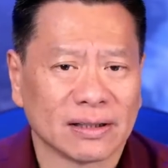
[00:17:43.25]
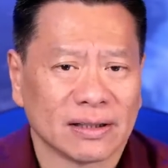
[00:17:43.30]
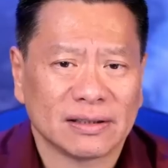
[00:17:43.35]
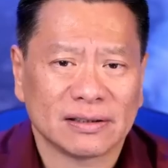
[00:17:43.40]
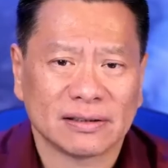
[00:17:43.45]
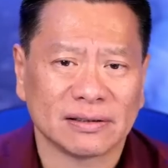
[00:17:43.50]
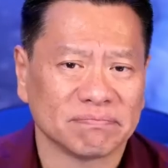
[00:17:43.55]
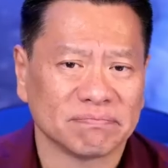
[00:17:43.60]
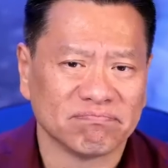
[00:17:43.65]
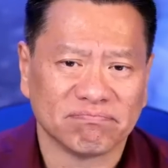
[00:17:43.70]

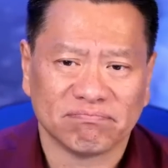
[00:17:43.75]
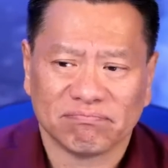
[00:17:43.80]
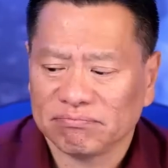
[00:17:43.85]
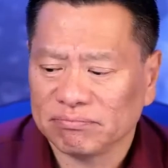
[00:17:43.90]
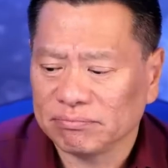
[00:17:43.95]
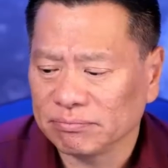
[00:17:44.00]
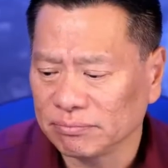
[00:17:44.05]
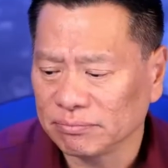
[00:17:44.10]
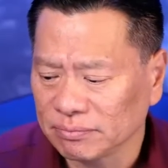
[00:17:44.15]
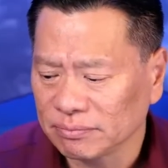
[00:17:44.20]
It's,
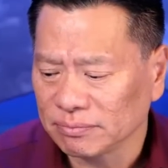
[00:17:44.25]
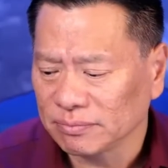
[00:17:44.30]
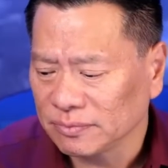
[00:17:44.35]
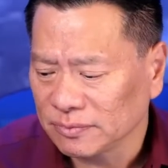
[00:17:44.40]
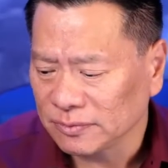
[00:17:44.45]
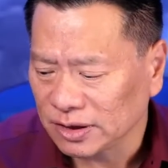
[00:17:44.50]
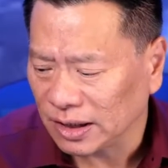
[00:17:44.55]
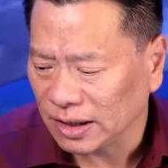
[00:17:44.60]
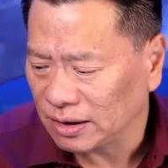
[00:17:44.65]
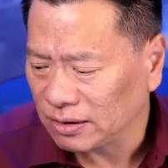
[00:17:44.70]

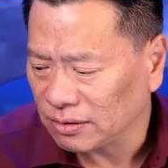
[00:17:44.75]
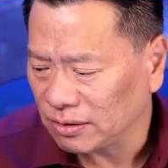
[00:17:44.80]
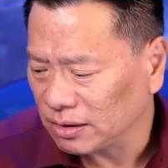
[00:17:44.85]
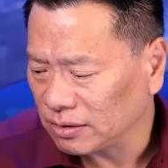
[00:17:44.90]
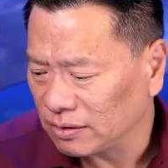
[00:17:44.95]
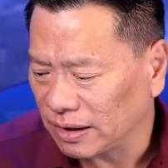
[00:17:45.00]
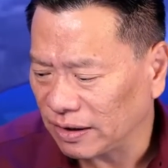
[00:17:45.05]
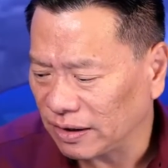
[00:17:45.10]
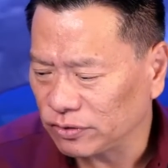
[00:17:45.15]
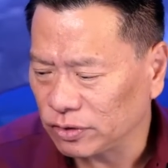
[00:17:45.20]
I know I
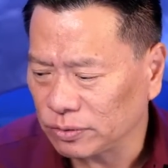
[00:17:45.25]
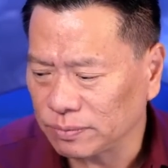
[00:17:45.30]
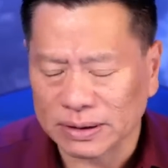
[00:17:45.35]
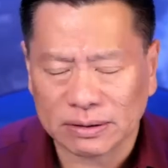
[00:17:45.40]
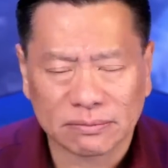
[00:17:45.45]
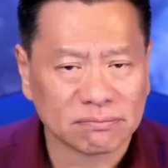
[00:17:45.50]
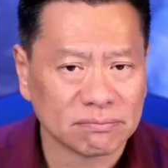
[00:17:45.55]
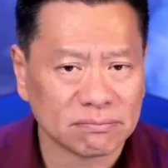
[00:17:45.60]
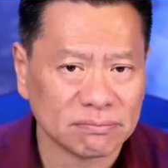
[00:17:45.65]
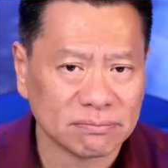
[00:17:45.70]
don't have to, but
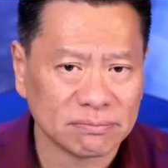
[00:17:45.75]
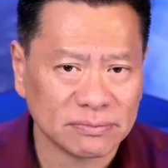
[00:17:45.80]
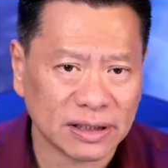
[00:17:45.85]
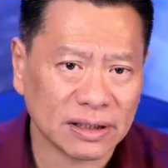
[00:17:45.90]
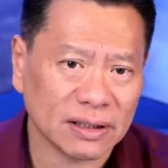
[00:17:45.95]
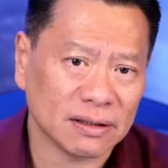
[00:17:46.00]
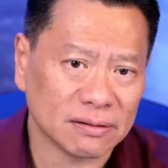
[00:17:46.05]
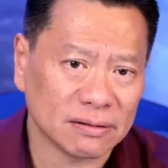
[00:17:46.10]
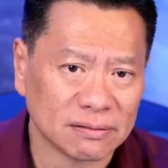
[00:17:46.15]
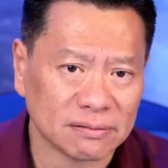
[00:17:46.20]

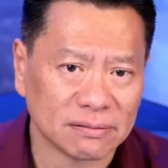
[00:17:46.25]
yeah.